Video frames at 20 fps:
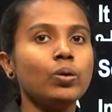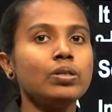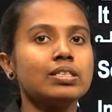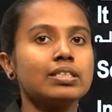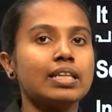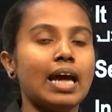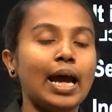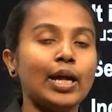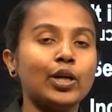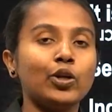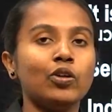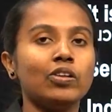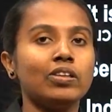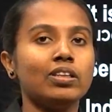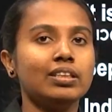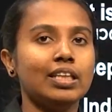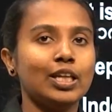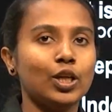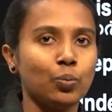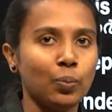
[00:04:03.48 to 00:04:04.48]
statute
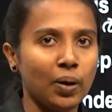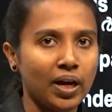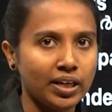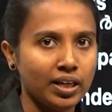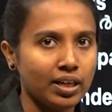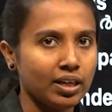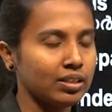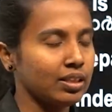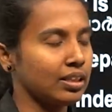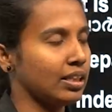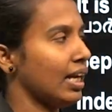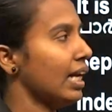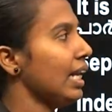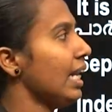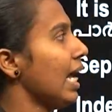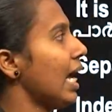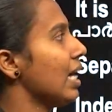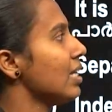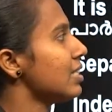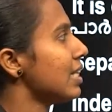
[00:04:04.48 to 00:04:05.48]
is determined.
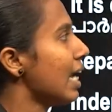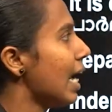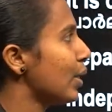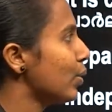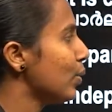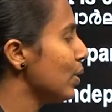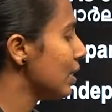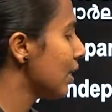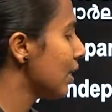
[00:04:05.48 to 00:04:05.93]
The statute is